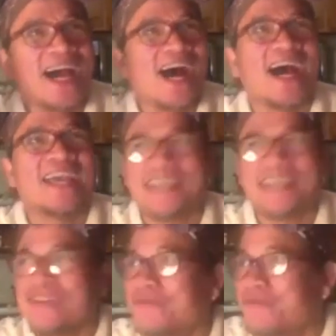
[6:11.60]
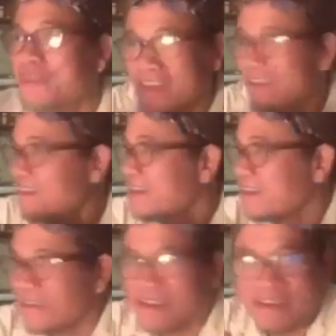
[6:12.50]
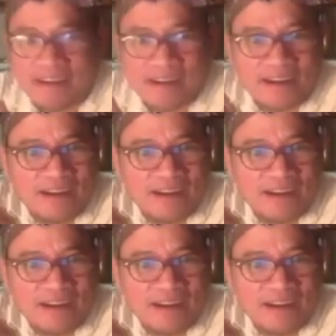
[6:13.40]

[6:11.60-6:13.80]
I can feel her here.